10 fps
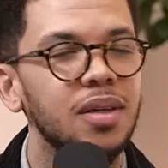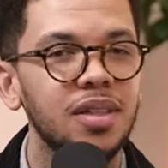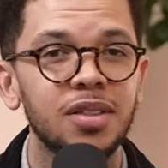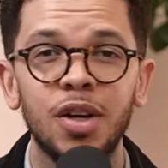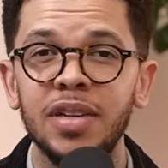
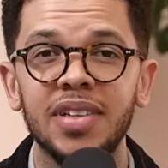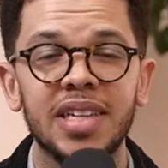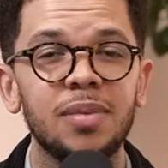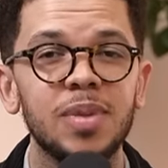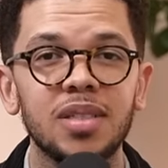Don't even
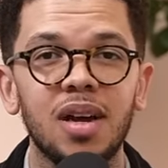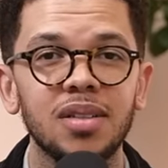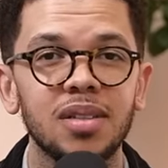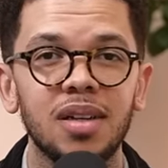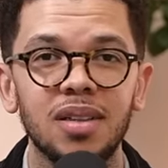get me
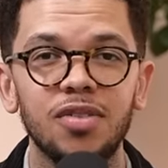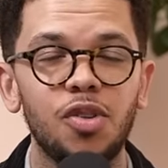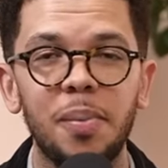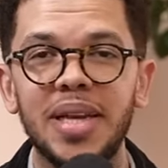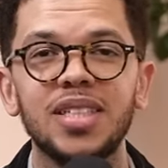started on the
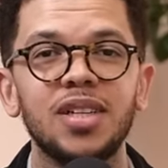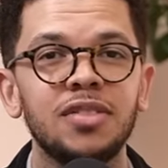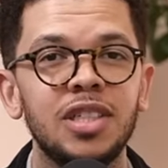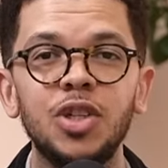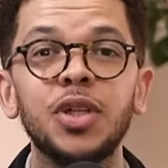formation of a
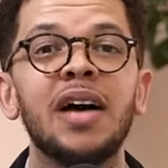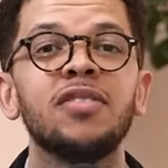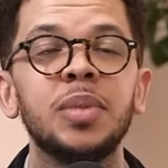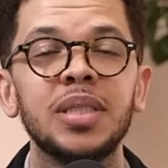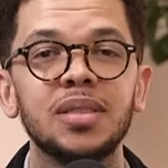new
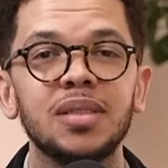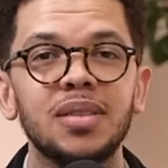government,